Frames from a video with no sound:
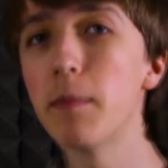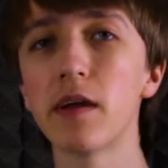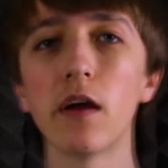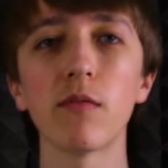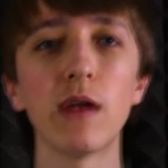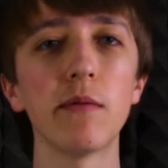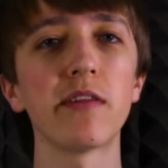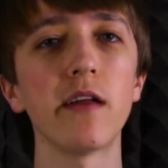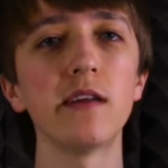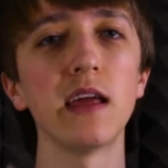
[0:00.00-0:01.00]
Because when I'm
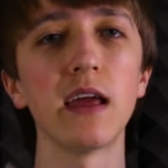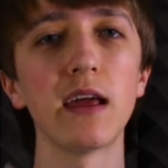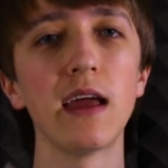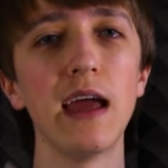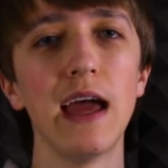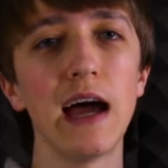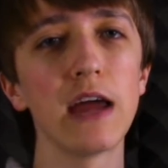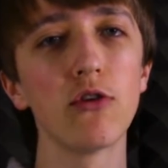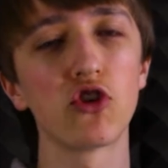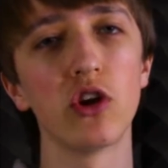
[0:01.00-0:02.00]
studying,
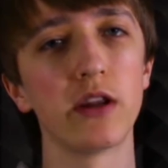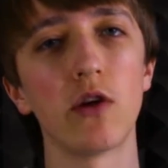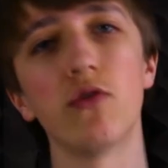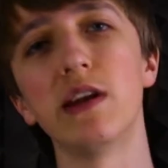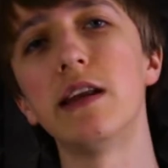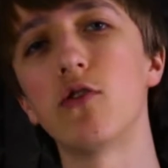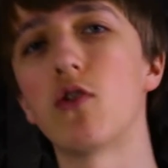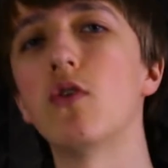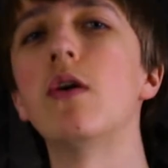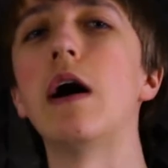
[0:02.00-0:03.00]
I usually don't need to
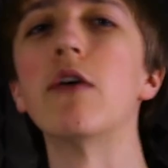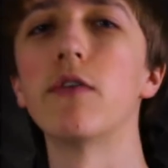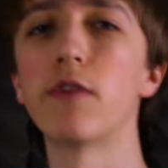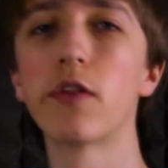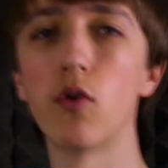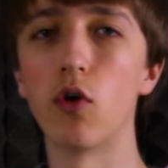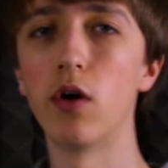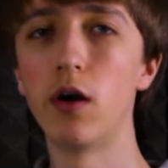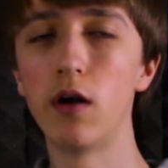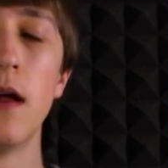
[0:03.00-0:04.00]
go out of the door.